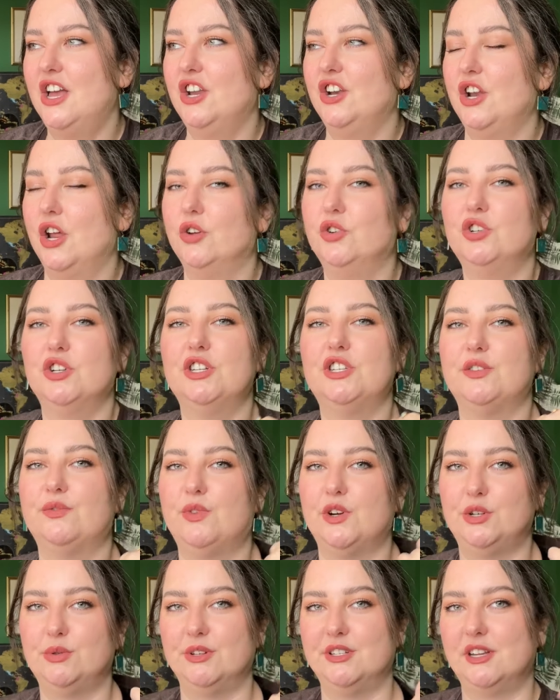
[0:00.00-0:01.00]
notions of
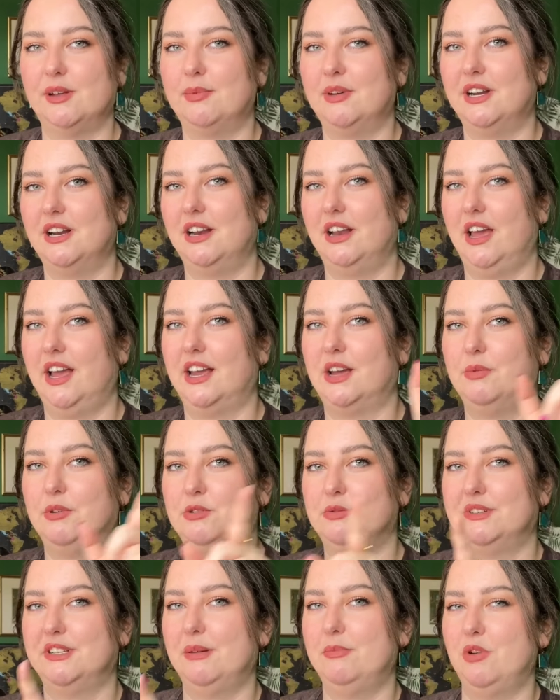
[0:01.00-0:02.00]
which ones I'm gonna like and
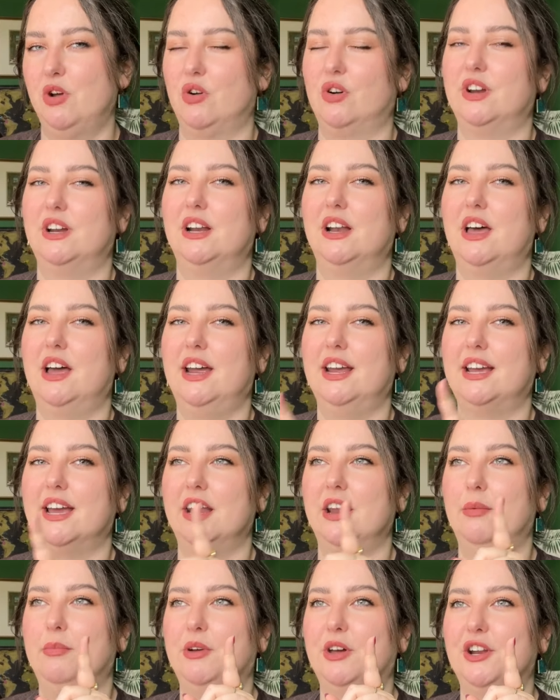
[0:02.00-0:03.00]
which ones I'm not gonna like,
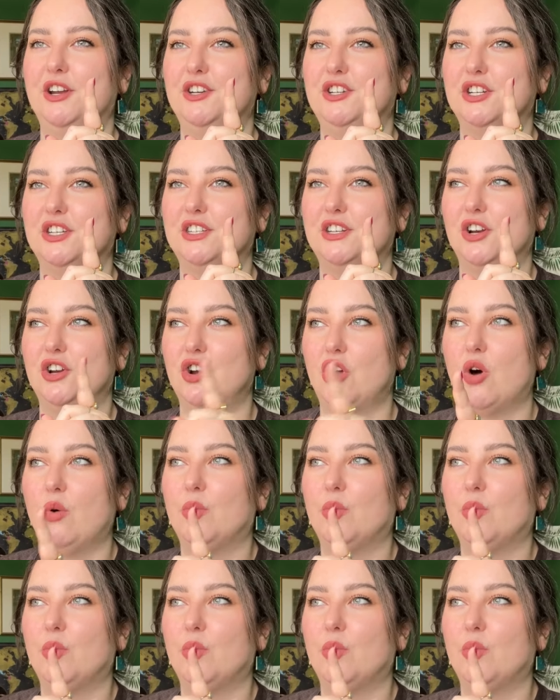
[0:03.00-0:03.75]
and I'm gonna just not